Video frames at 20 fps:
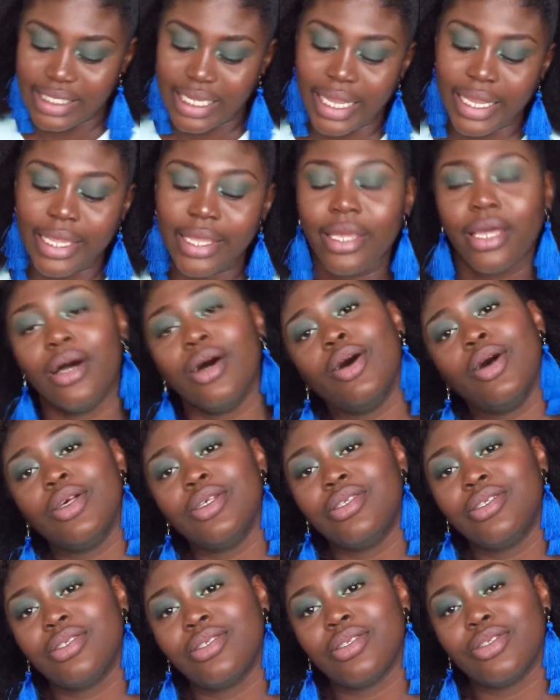that
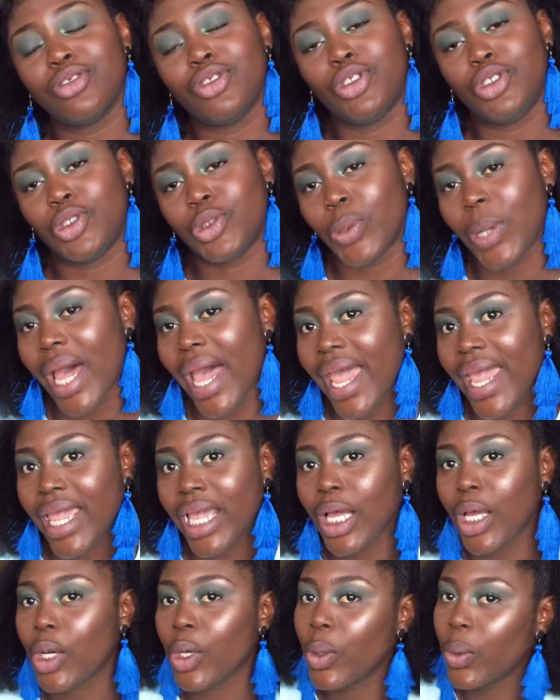curls dry
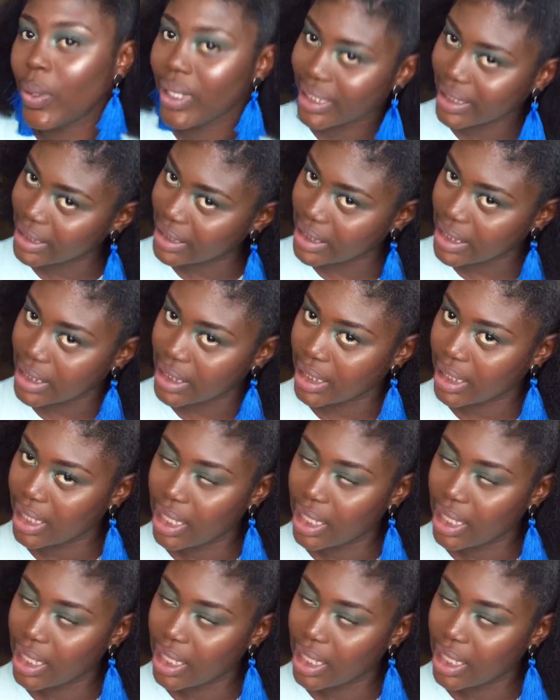quickly.